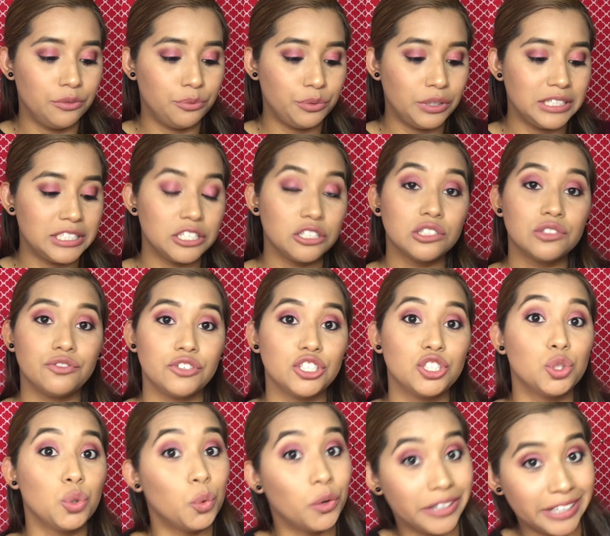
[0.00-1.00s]
retails for
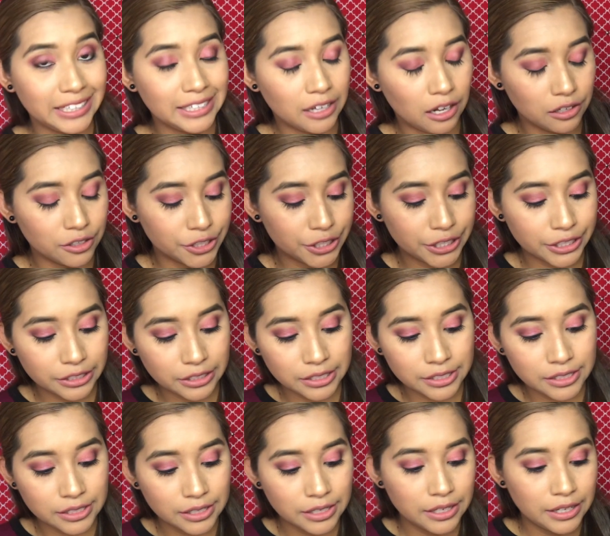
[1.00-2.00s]
$20,